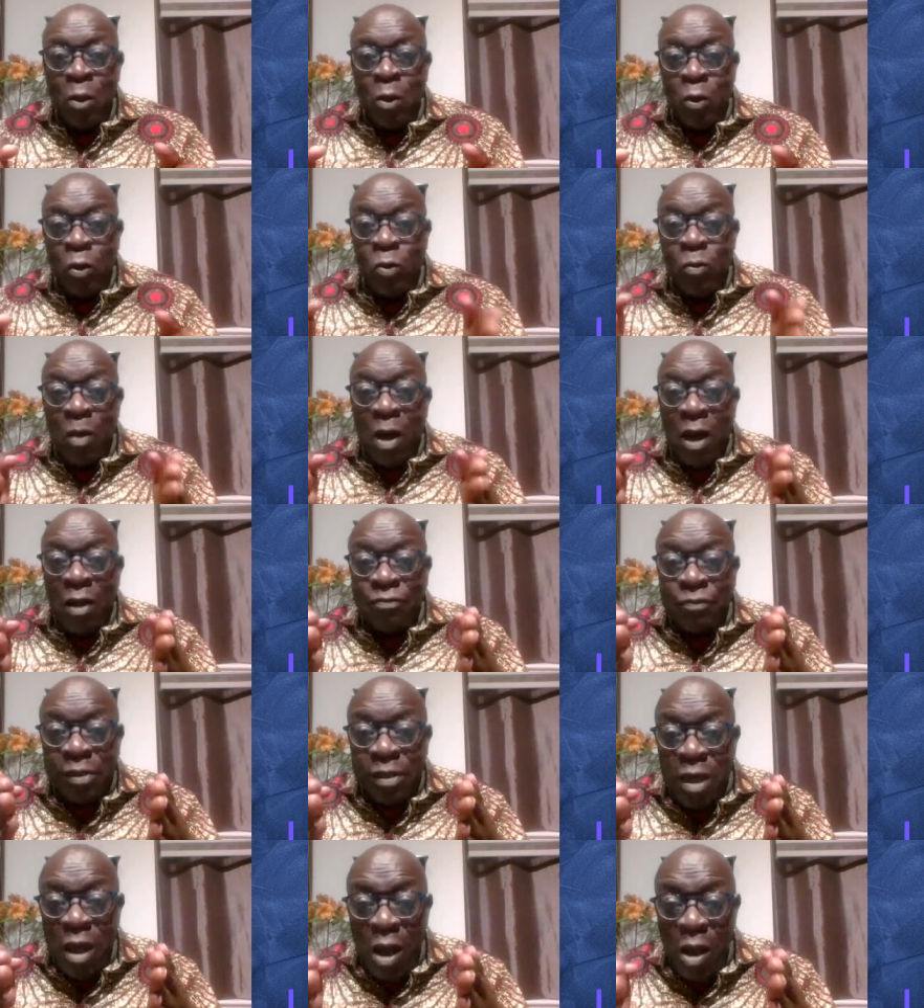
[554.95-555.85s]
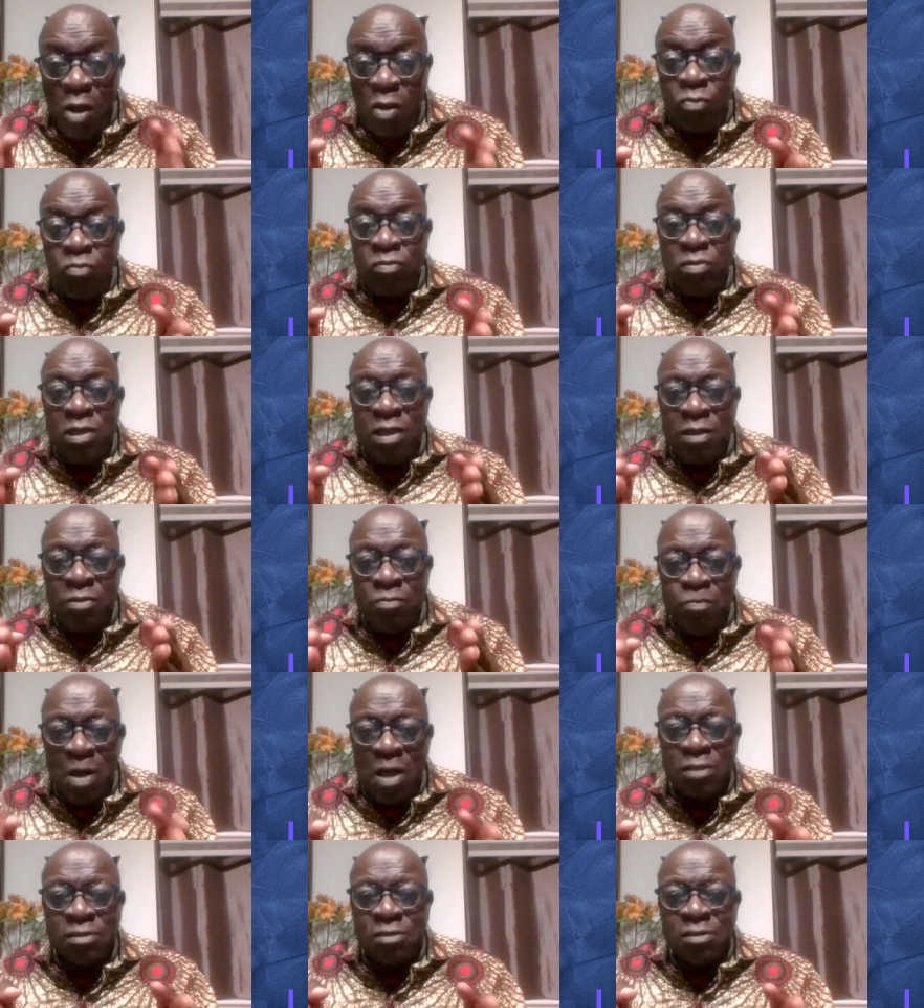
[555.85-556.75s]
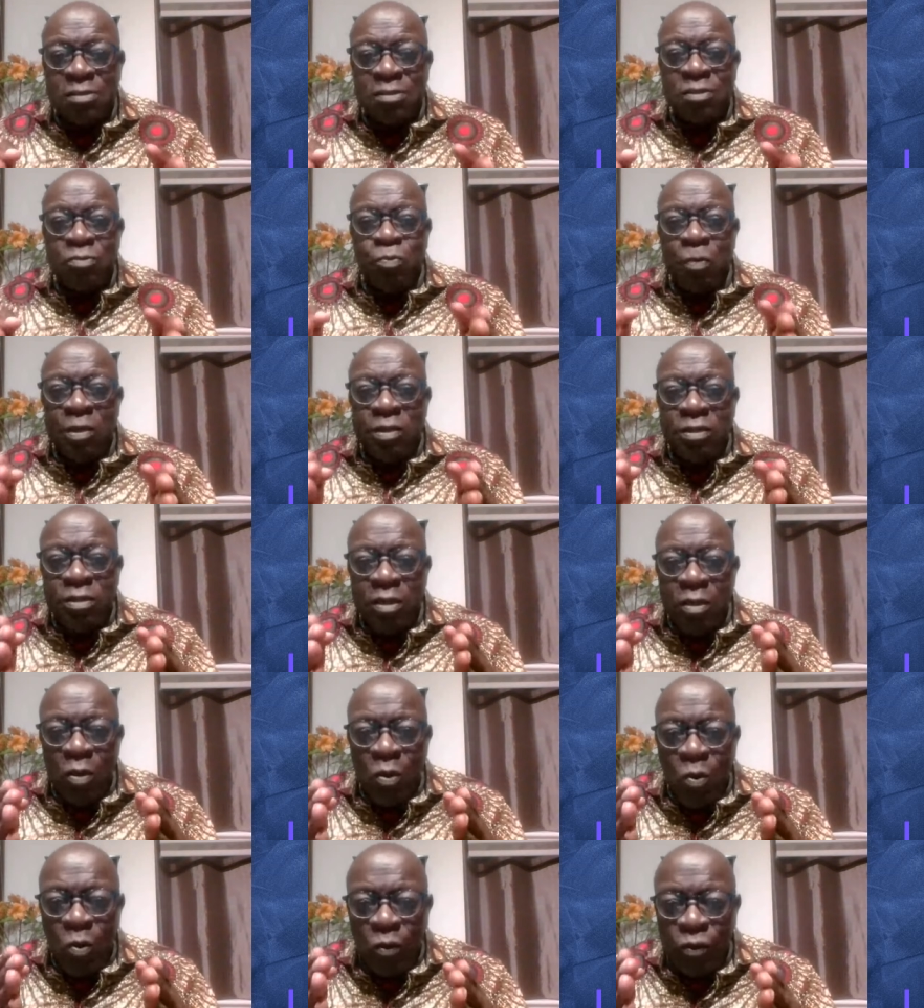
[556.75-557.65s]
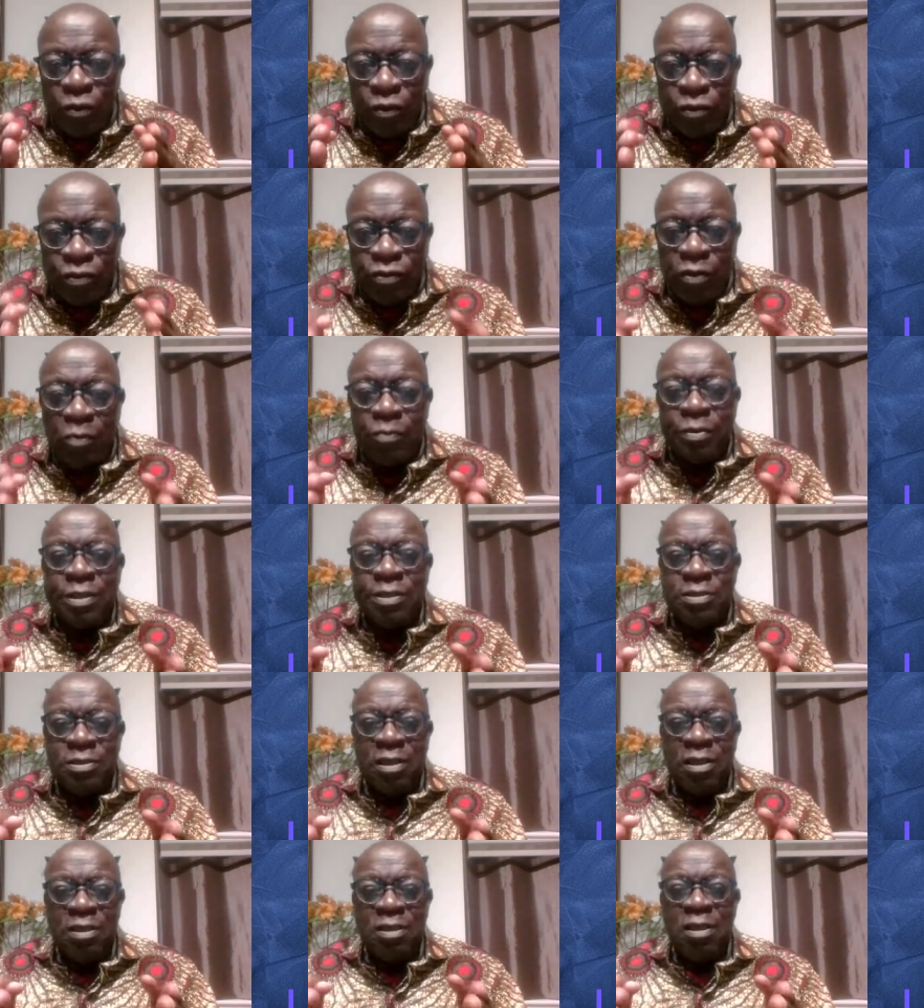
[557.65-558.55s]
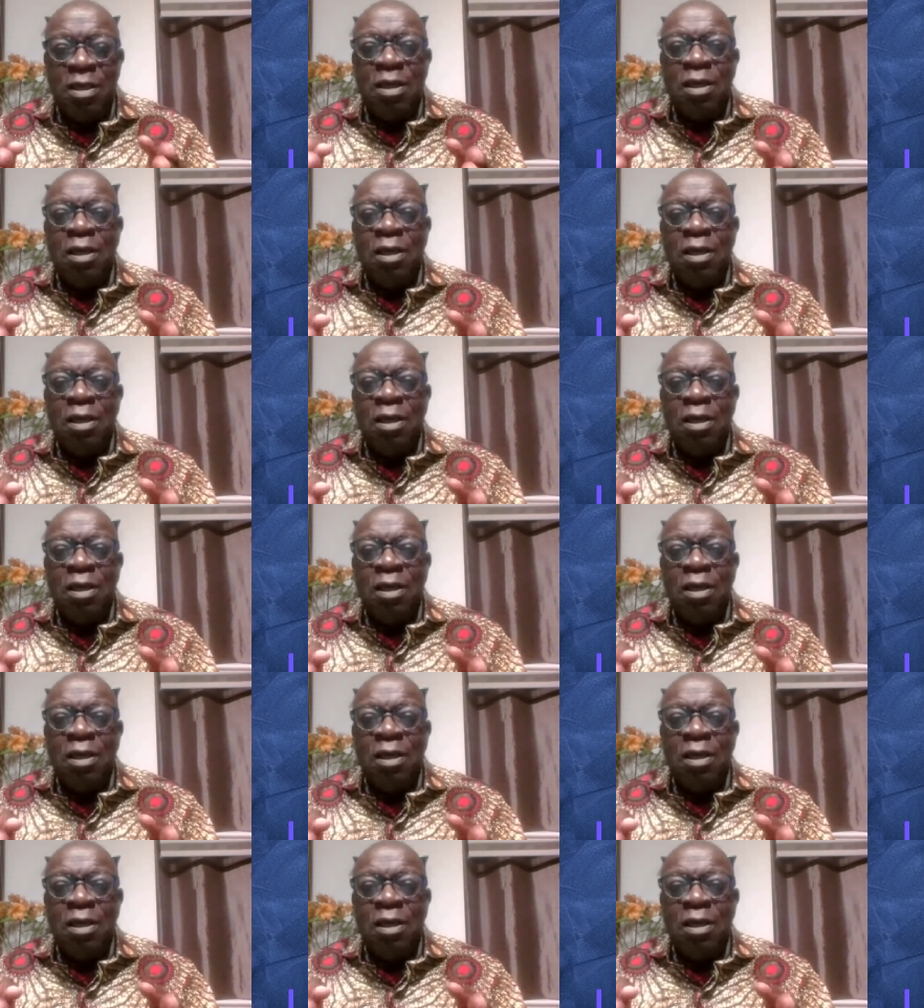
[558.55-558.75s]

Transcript: who are the only ones with the authority,